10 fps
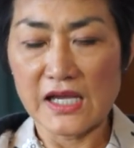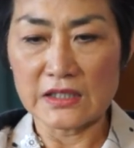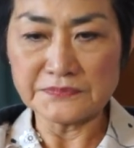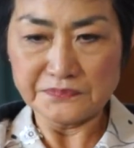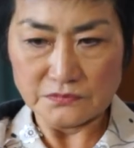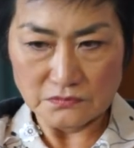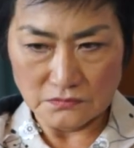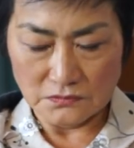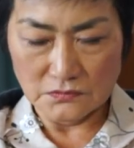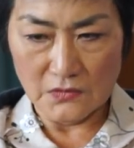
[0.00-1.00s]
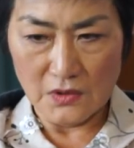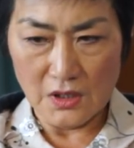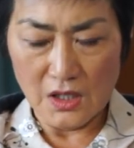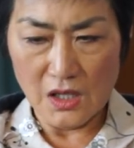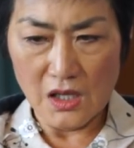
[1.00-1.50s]
And,
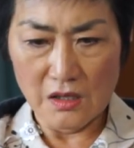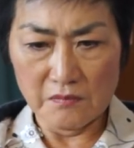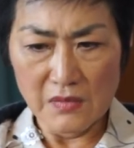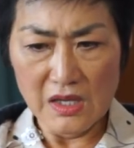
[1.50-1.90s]
um,